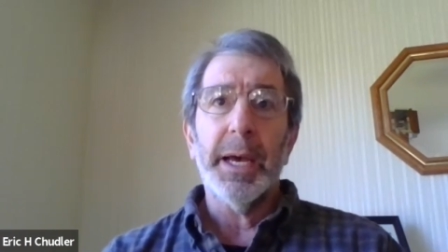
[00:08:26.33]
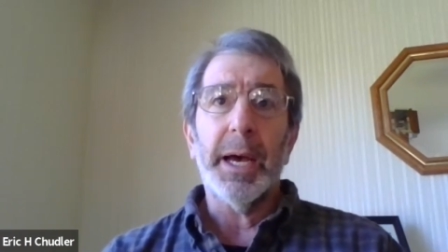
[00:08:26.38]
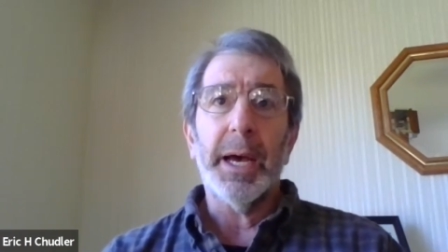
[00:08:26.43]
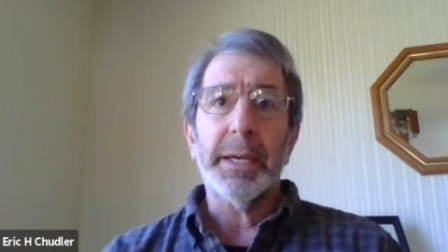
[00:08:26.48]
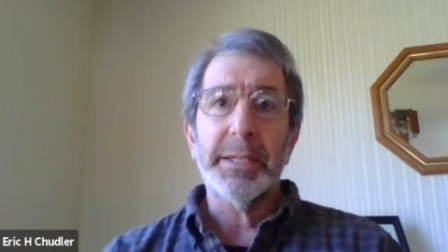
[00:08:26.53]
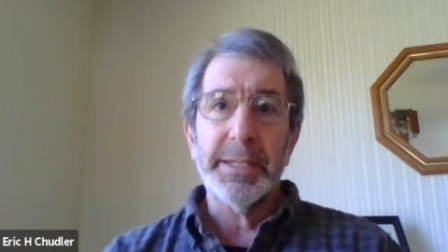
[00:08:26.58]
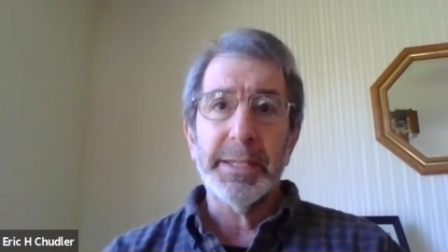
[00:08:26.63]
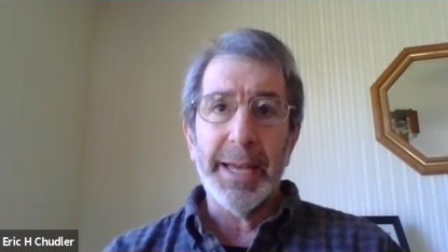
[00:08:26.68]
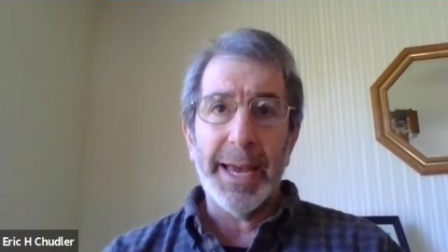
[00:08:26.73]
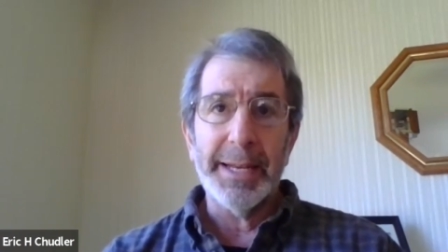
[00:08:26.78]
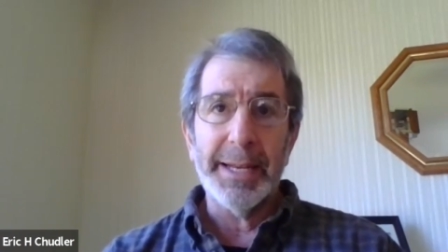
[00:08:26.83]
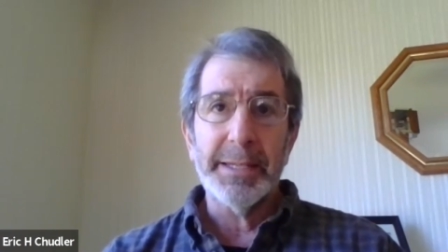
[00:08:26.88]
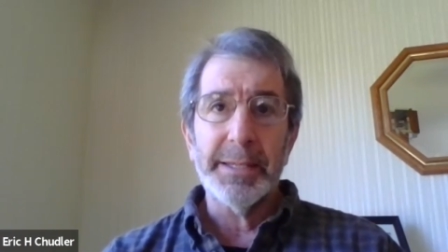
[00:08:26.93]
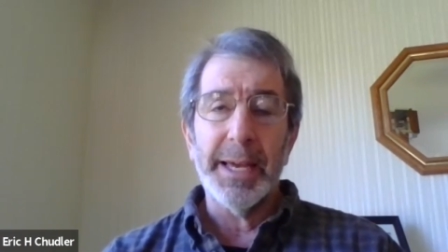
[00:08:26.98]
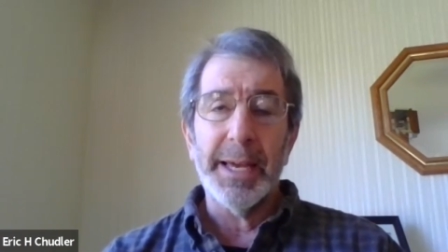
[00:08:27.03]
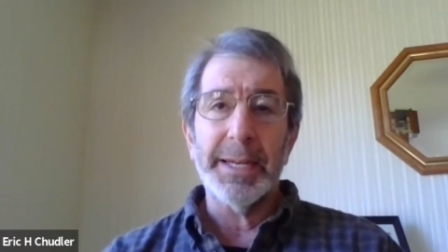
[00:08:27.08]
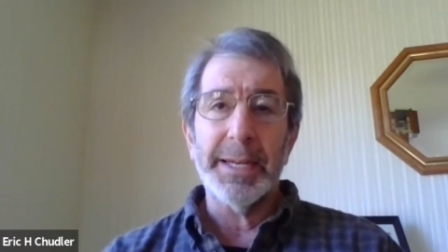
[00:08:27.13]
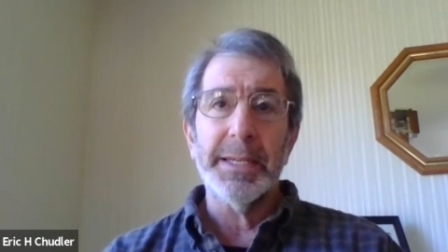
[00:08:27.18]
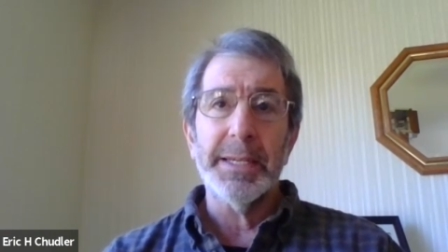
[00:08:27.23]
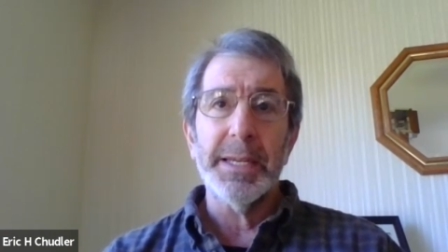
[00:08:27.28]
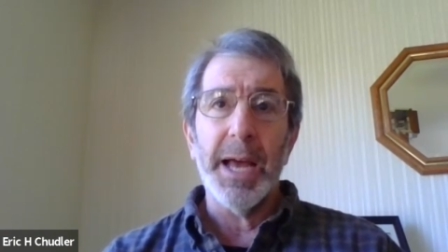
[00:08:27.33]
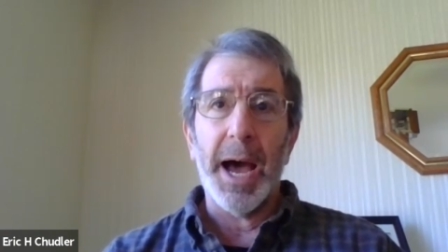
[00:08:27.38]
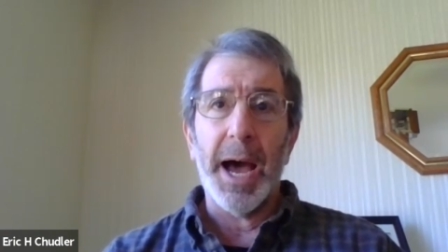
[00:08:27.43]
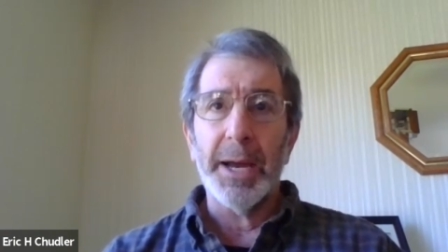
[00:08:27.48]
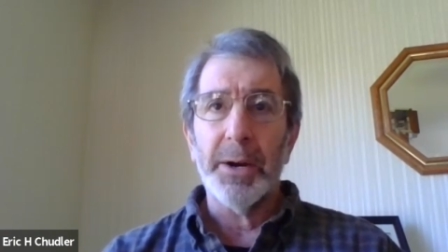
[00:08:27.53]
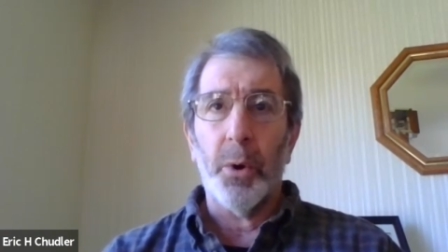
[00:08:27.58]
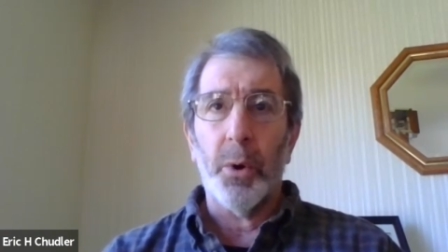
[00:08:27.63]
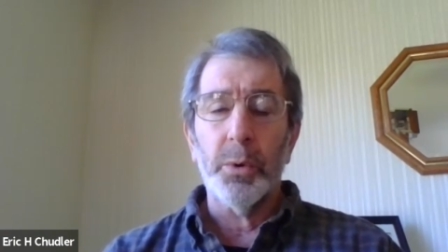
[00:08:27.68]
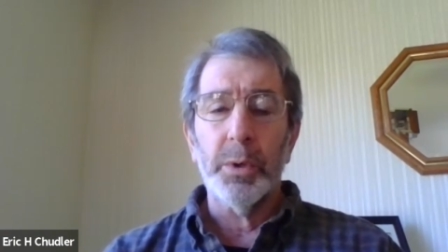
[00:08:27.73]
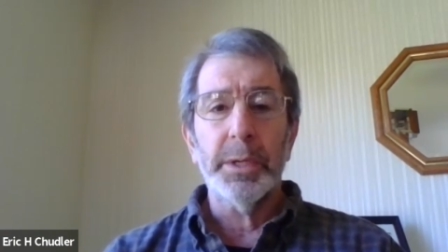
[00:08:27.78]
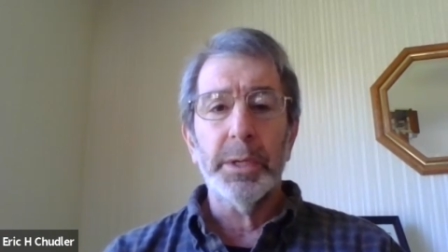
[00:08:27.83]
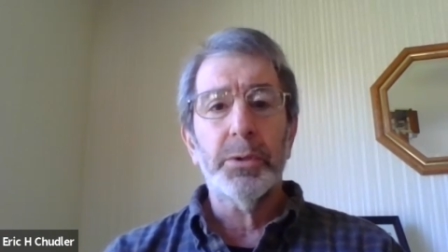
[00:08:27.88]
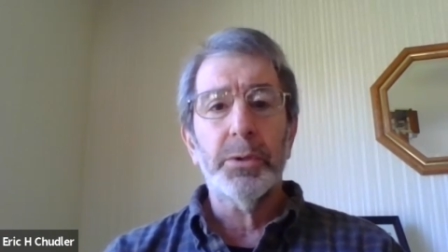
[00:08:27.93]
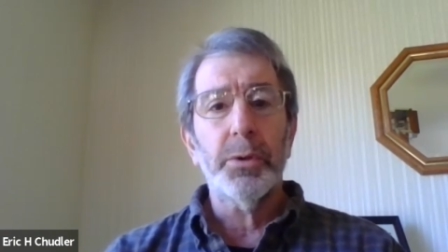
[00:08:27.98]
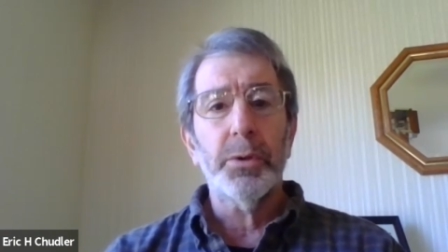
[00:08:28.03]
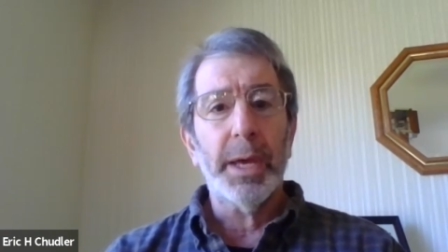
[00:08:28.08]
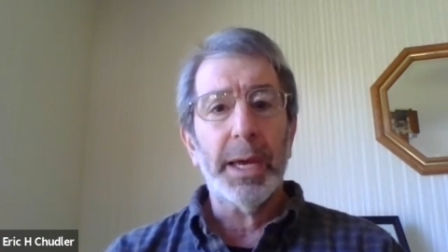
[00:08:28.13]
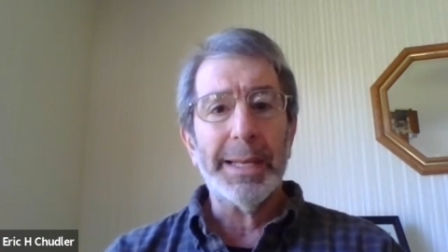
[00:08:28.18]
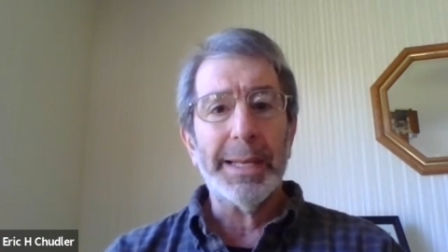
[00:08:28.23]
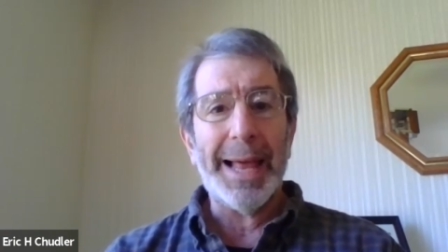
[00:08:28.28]
states that not only do
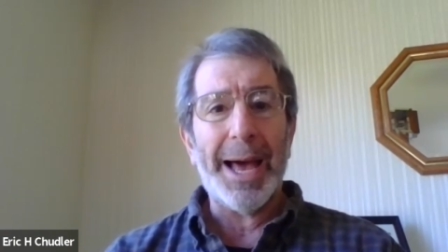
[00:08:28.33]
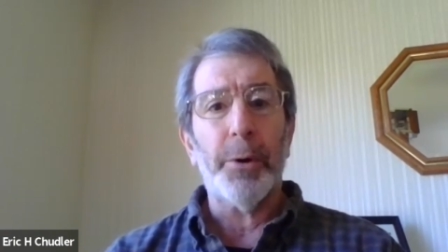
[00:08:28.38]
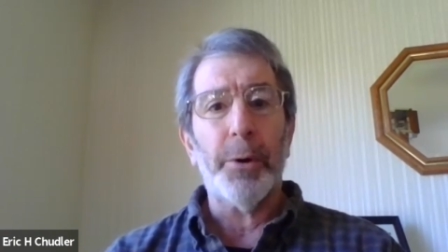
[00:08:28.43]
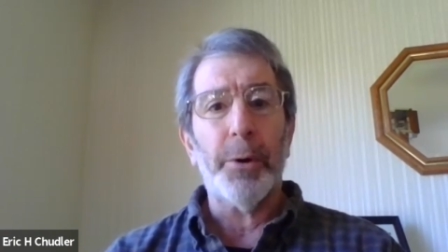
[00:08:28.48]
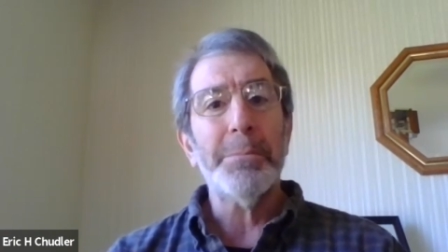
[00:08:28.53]
they allow